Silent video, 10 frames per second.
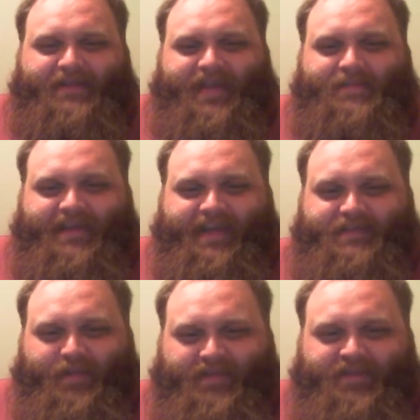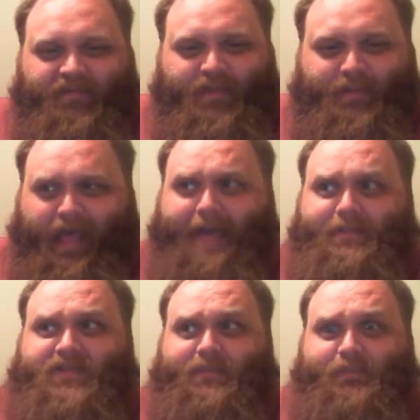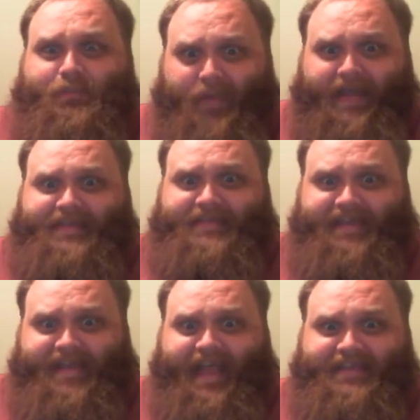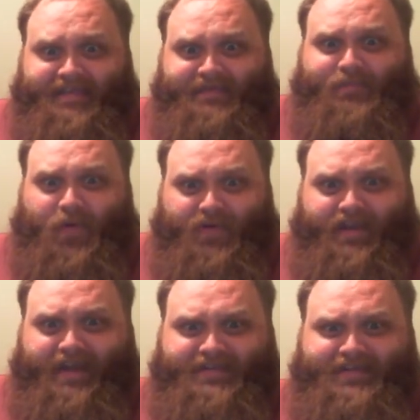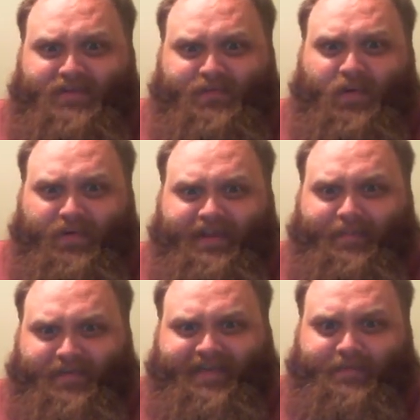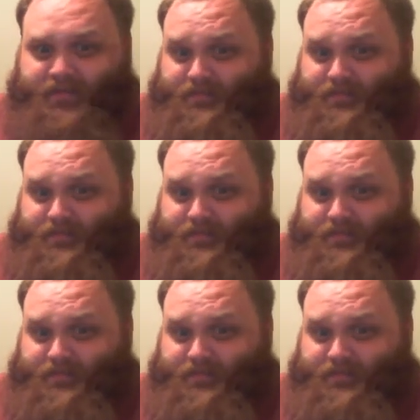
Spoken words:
of times that guy's pissed off people, I'm surprised he hasn't got his nose broken a couple times.